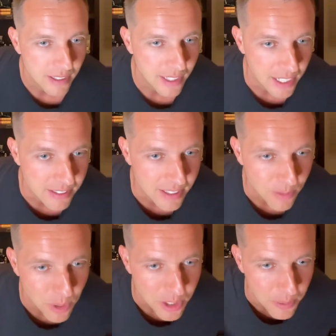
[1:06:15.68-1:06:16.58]
Casey,
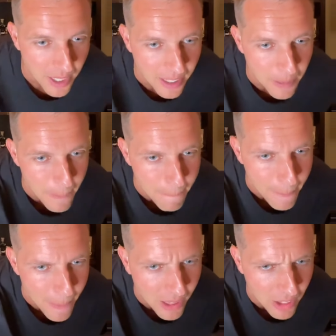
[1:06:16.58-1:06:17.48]
where are you at?
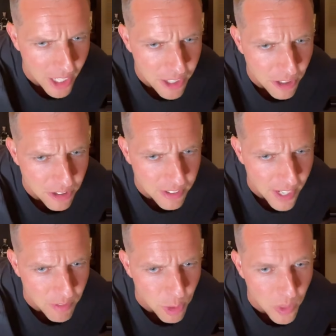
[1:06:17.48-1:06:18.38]
A lot of nurses
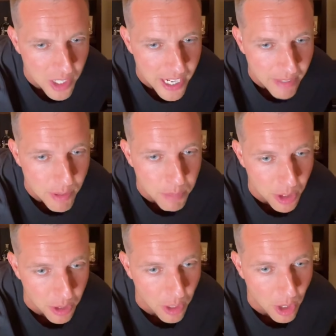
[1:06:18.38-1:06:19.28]
have to wear navy
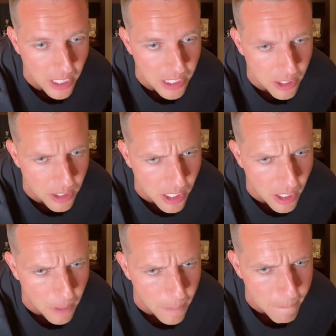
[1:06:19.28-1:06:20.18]
blue. Okay, there you
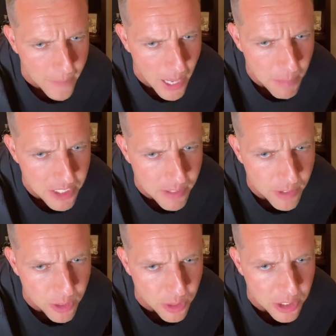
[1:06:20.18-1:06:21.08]
go. How much
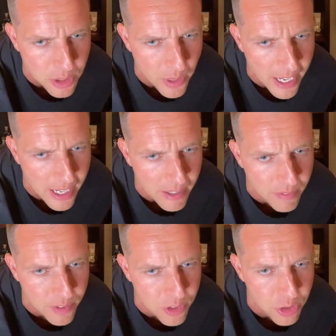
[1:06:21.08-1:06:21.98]
inventory do you
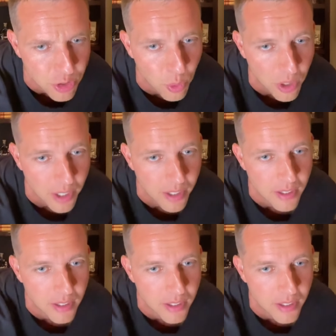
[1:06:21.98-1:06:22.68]
have stored?